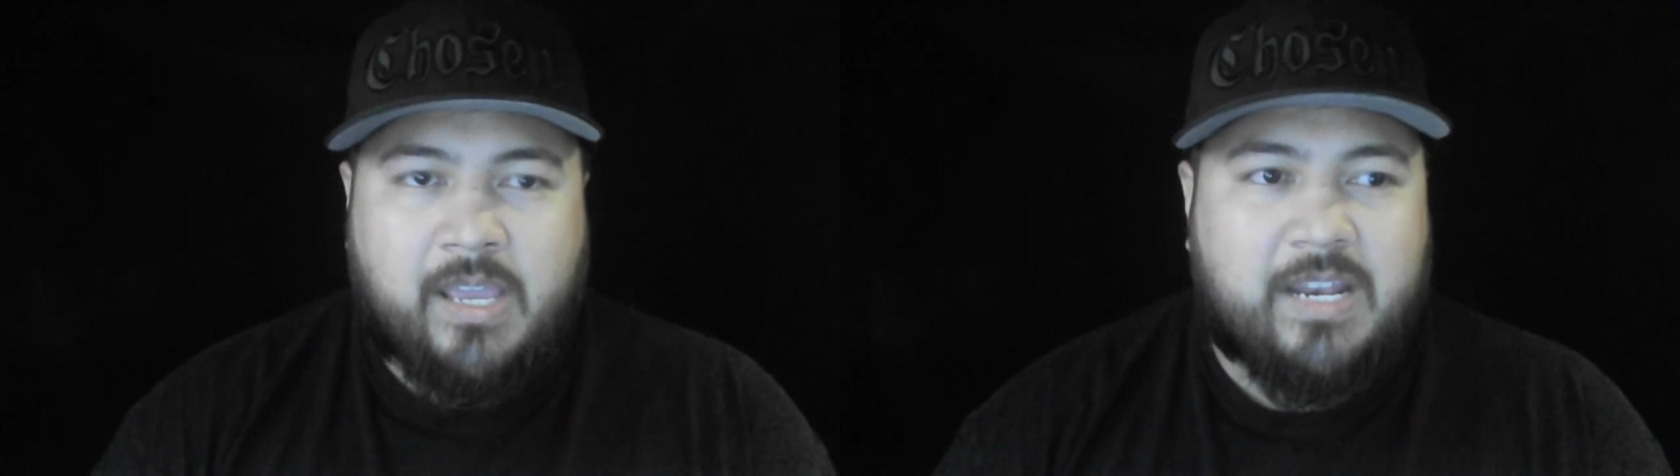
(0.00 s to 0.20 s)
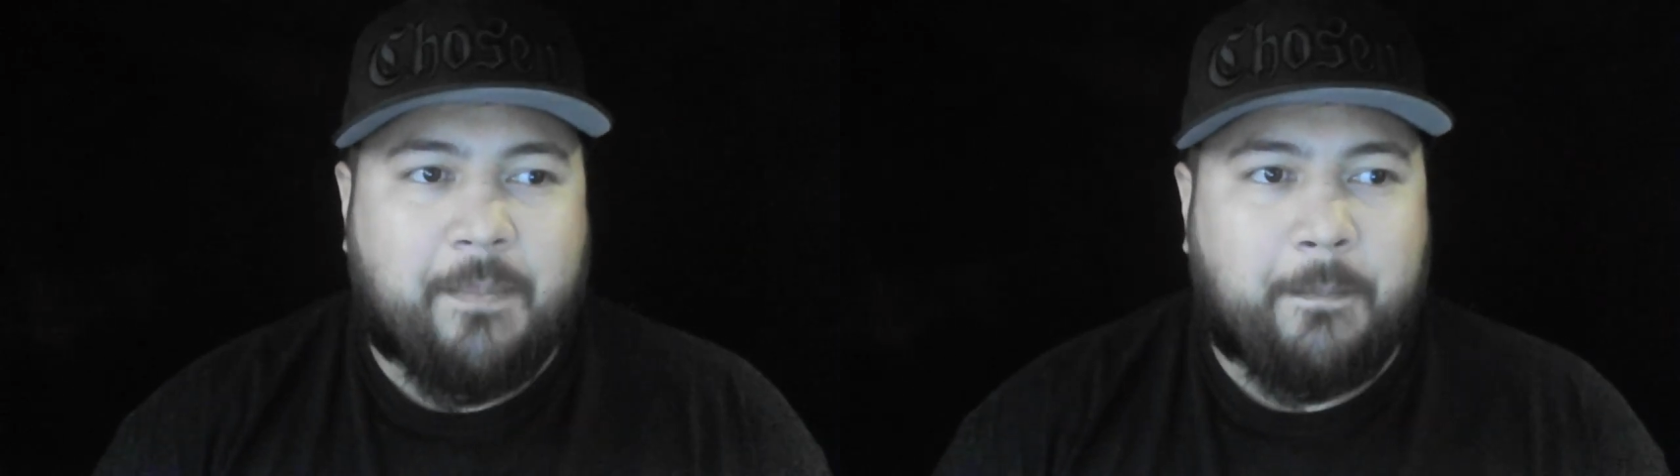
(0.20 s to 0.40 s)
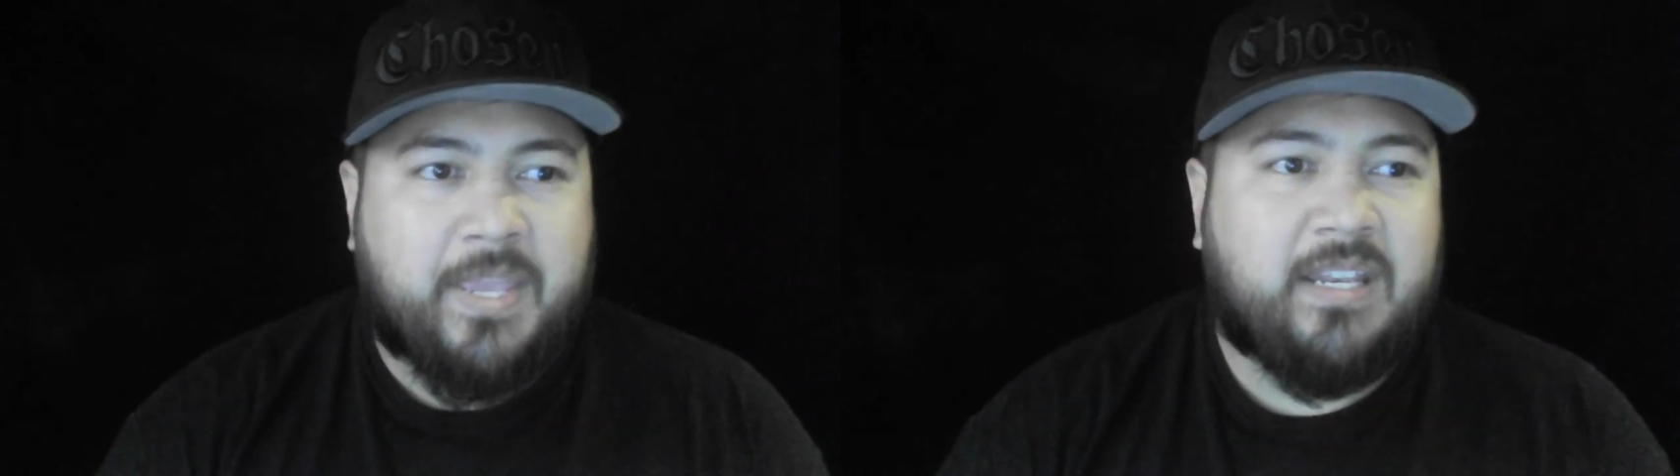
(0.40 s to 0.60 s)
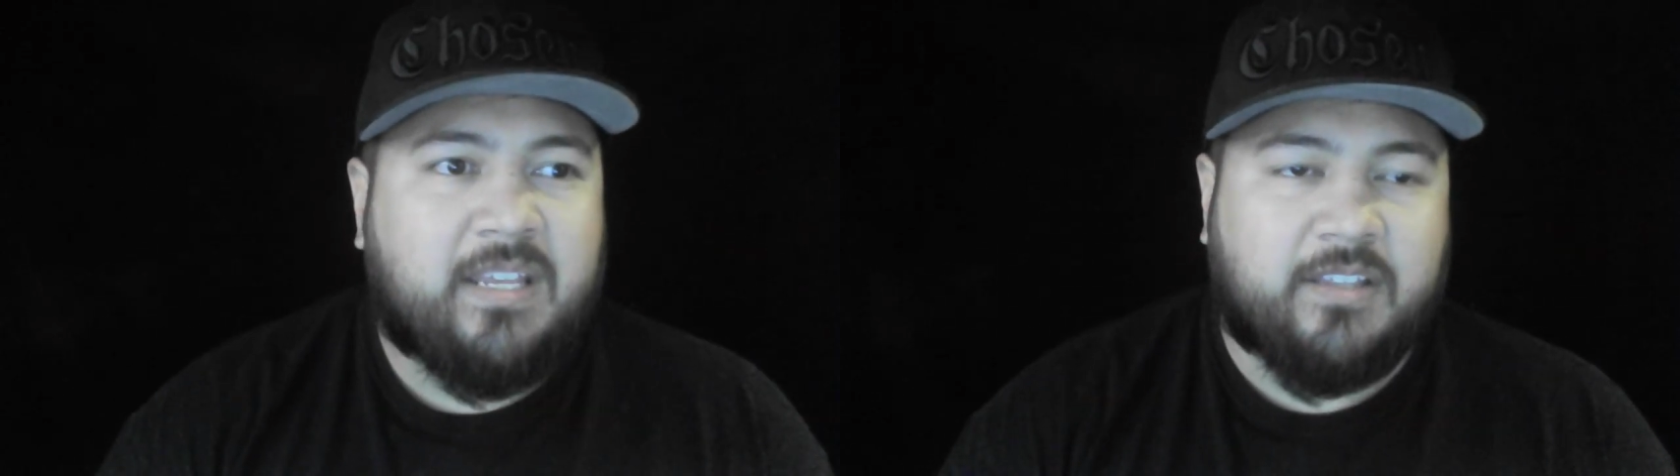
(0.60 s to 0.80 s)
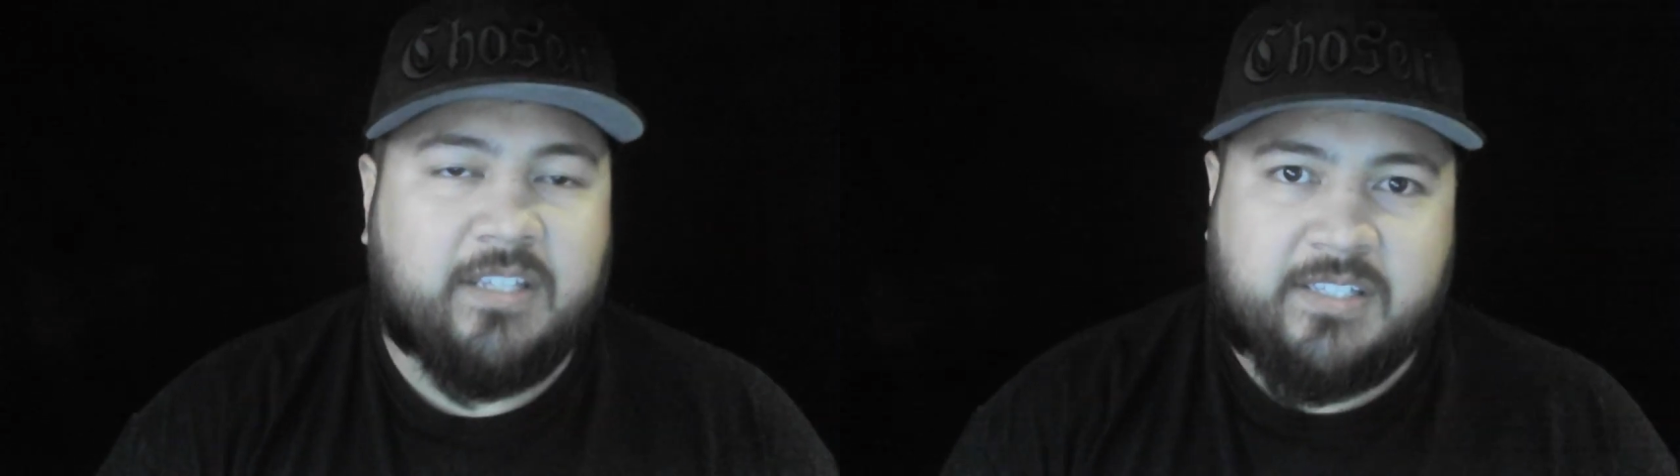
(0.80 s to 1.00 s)
and
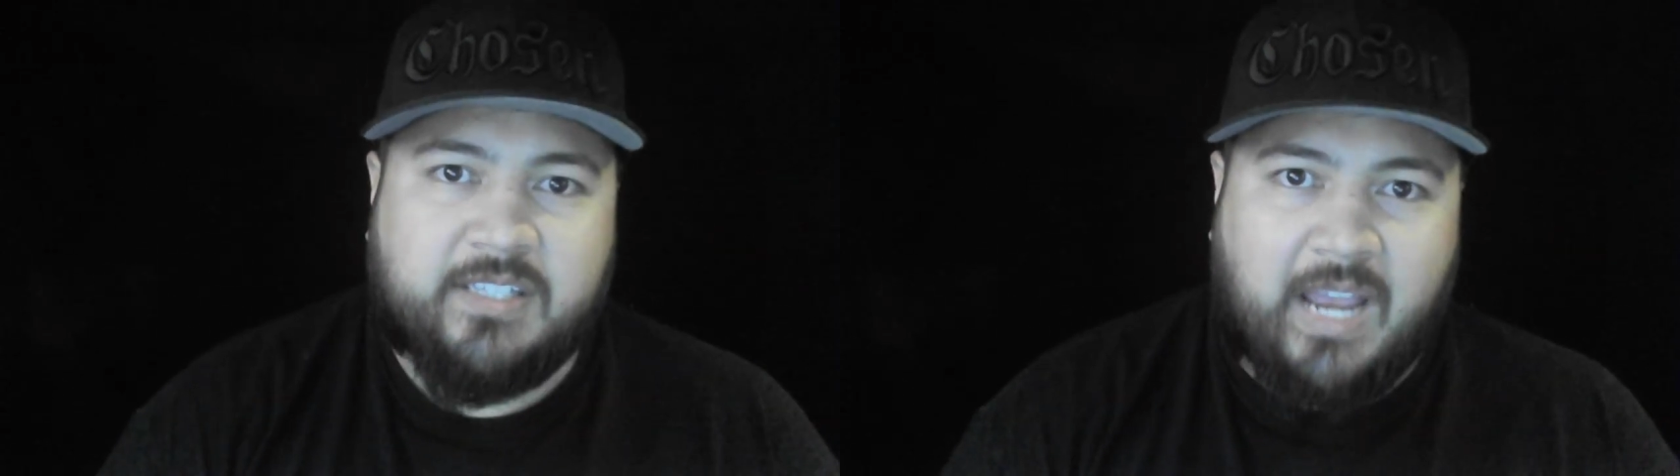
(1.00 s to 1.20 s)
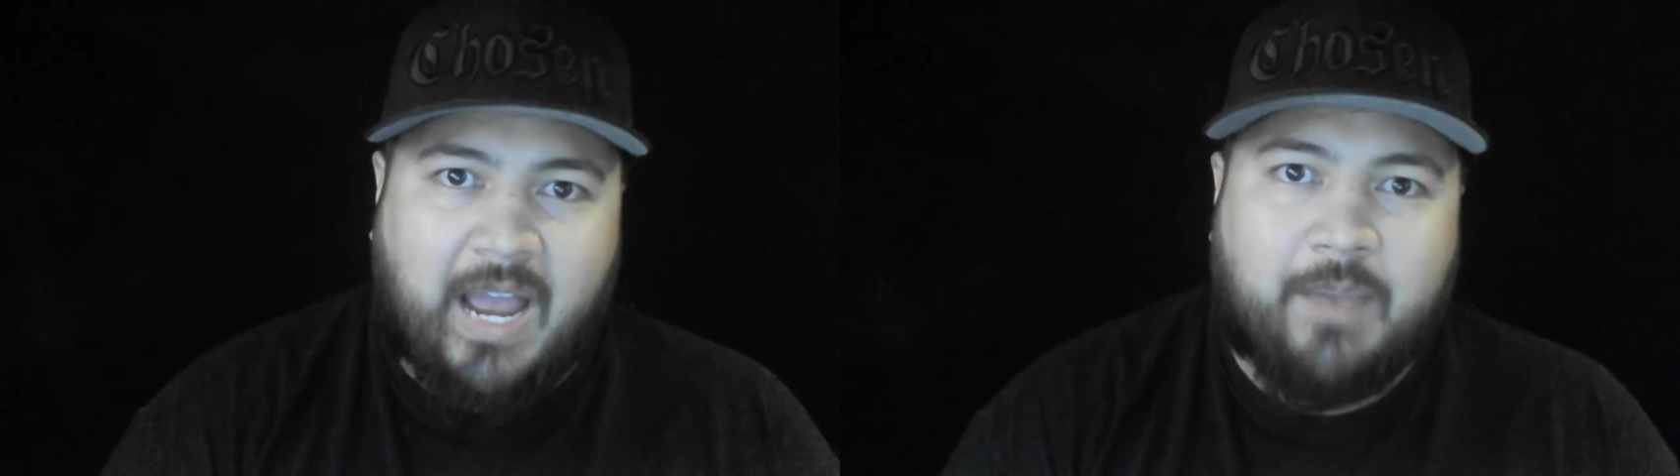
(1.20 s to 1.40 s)
immediately say,